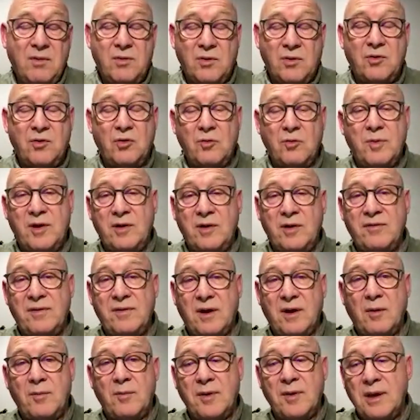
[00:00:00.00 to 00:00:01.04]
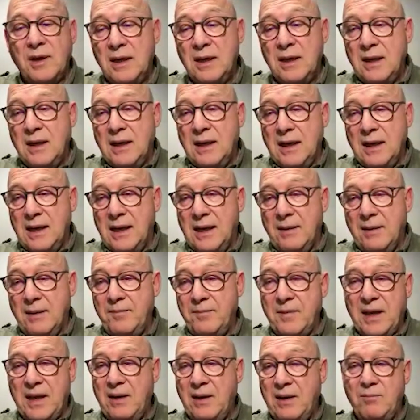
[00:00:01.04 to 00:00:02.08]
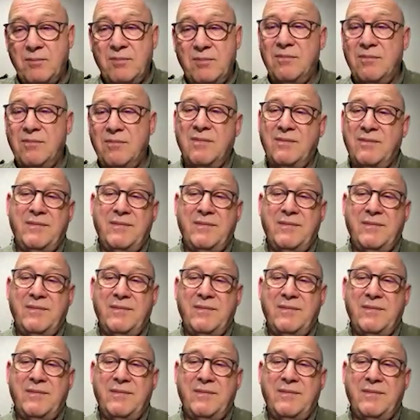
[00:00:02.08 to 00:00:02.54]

could do a bit of help. And